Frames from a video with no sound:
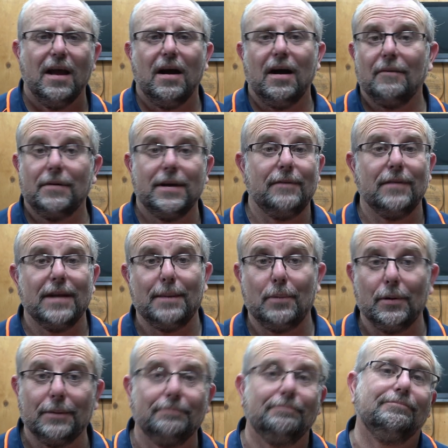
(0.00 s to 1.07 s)
I've given up
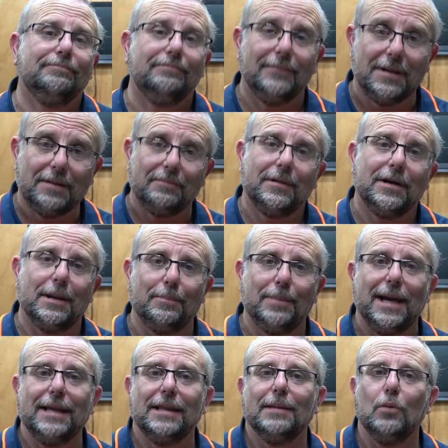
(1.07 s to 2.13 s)
on it. I'm going to
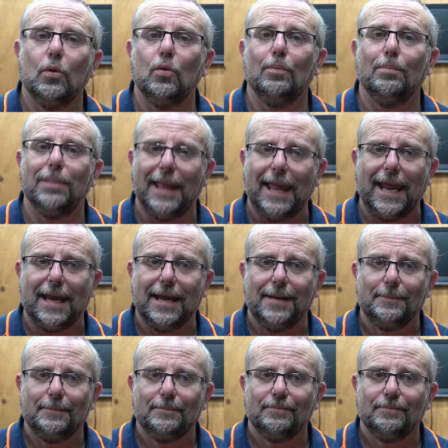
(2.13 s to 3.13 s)
paint them all black.